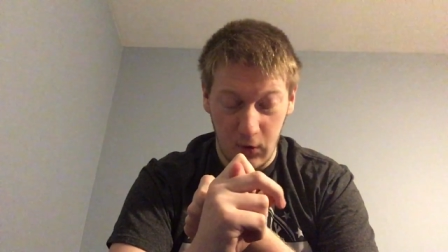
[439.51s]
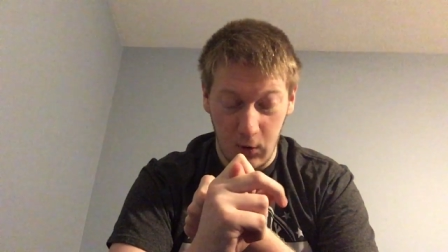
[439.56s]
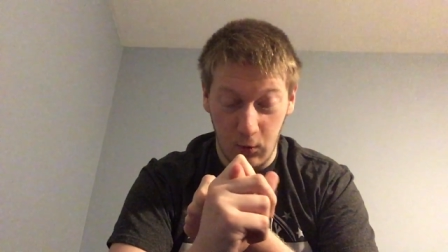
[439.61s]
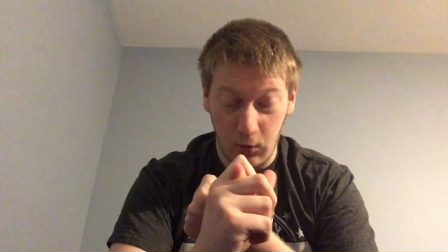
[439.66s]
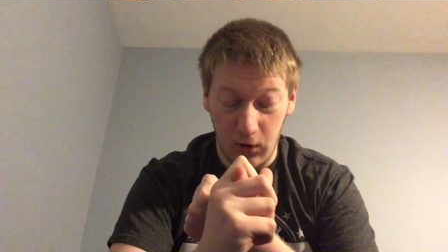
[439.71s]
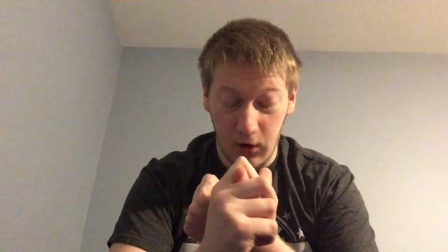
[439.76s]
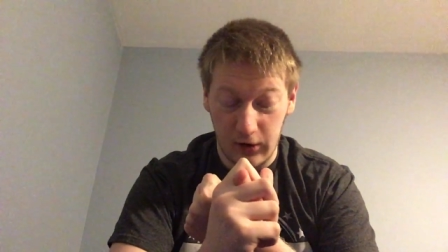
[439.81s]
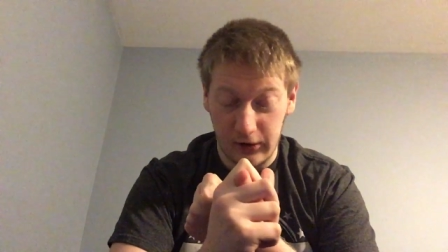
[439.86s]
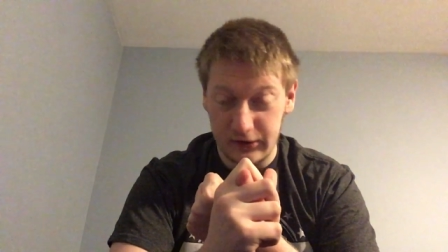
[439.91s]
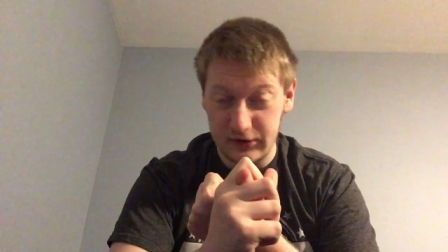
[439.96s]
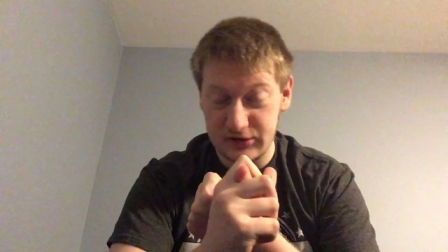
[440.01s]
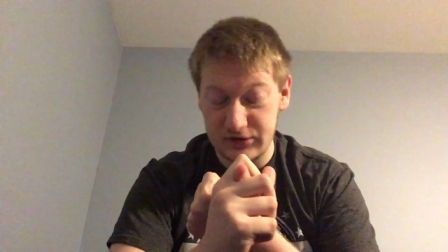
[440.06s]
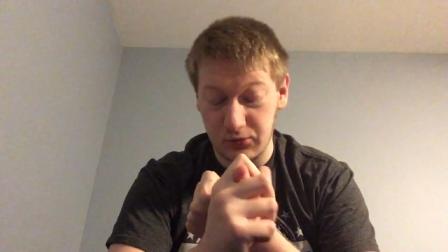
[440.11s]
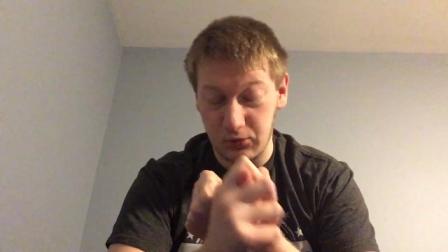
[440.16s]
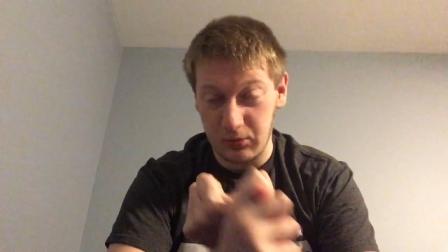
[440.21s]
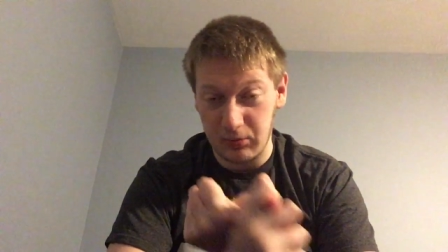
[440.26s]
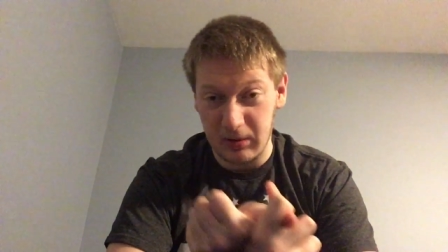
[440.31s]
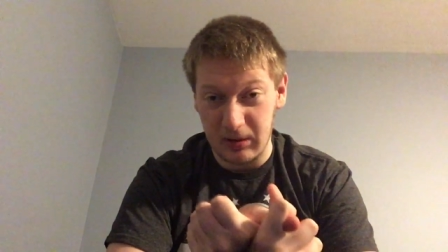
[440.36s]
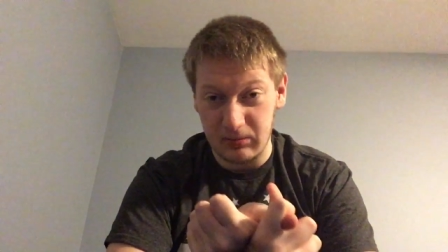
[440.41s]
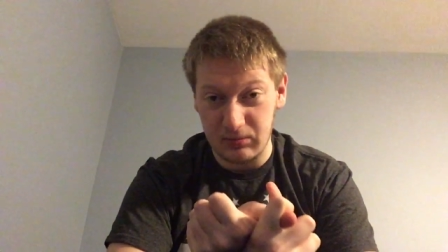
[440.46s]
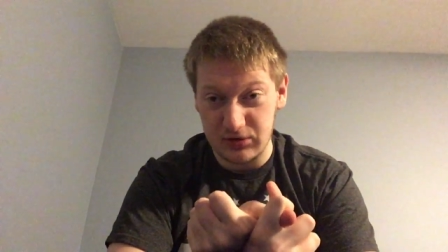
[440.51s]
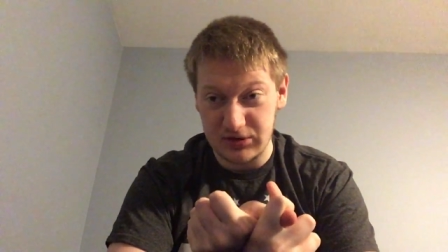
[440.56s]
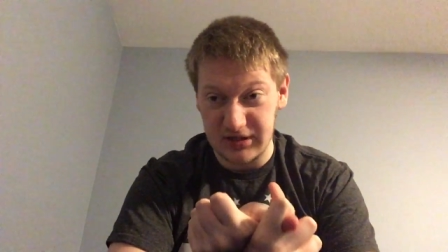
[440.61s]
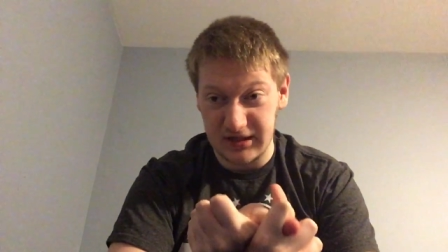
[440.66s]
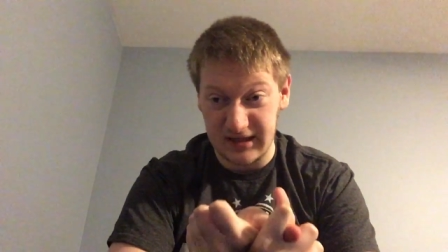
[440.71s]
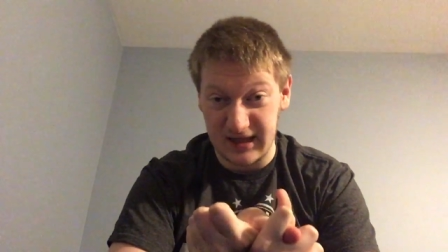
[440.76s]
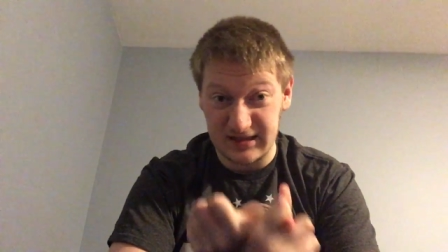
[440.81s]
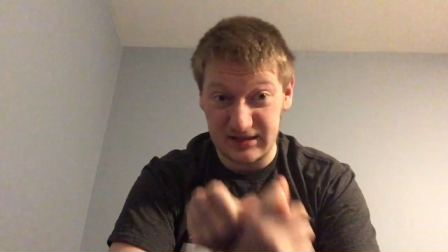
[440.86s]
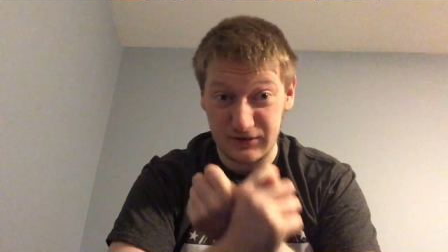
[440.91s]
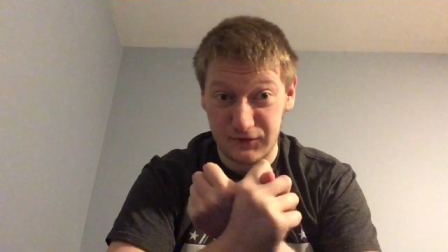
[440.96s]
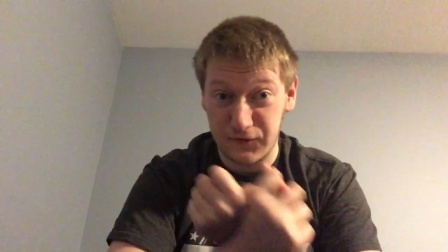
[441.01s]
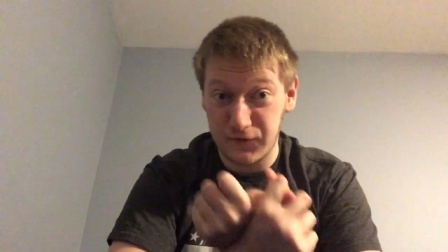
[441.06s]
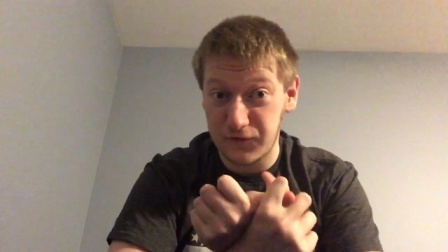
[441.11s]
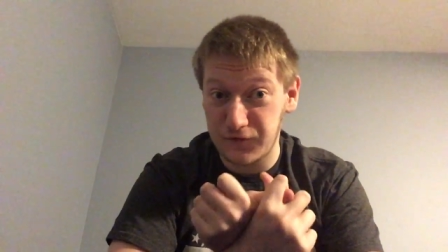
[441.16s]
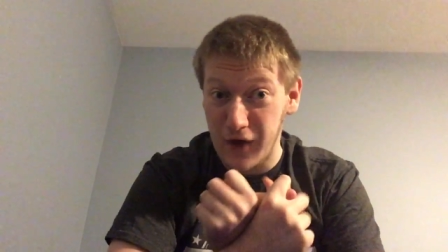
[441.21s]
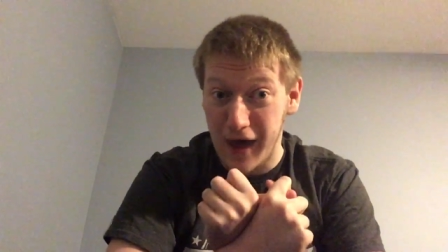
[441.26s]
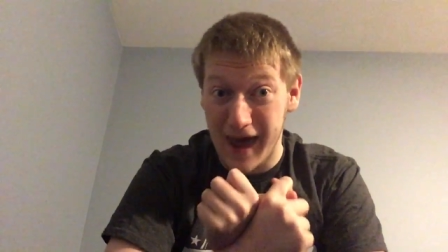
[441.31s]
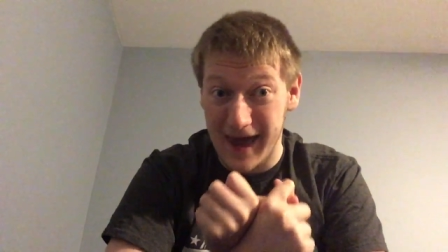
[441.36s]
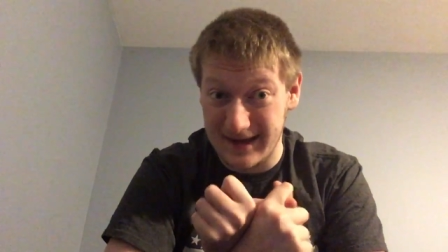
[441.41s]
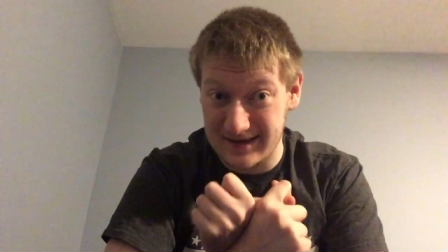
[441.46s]
regardless of what people say. That's a
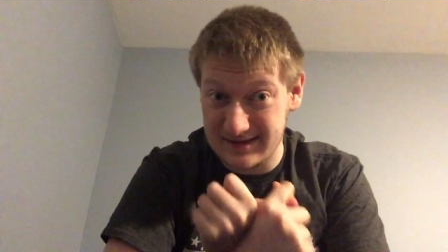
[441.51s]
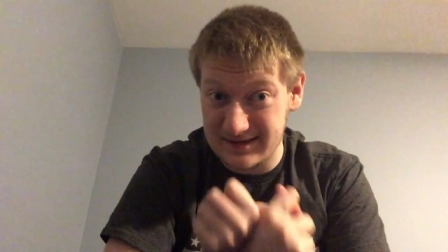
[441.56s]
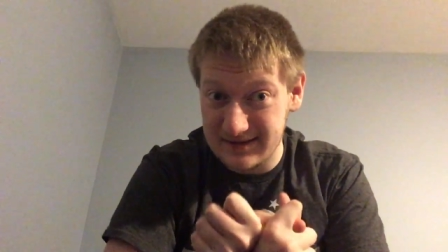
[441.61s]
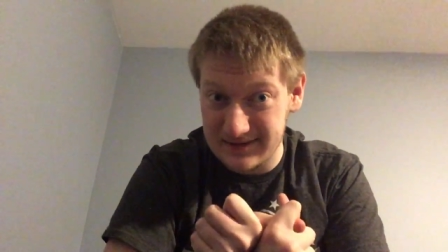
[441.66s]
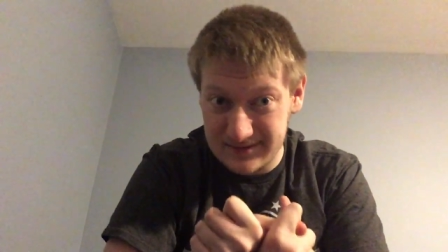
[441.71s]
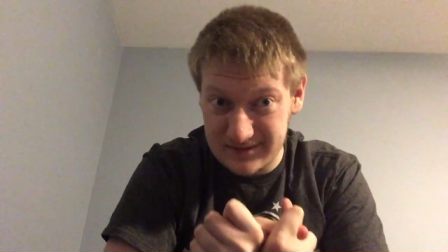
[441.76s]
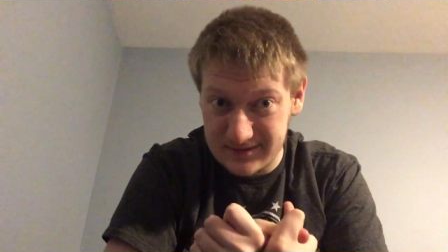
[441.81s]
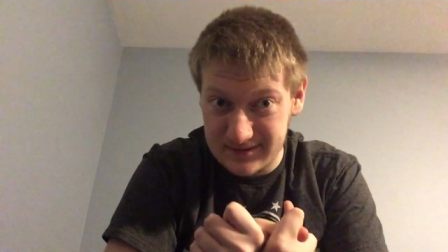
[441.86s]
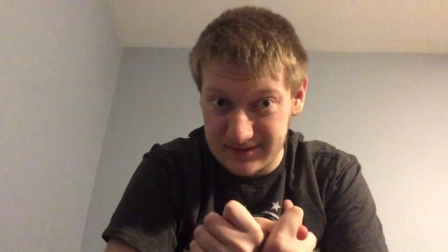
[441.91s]
fact.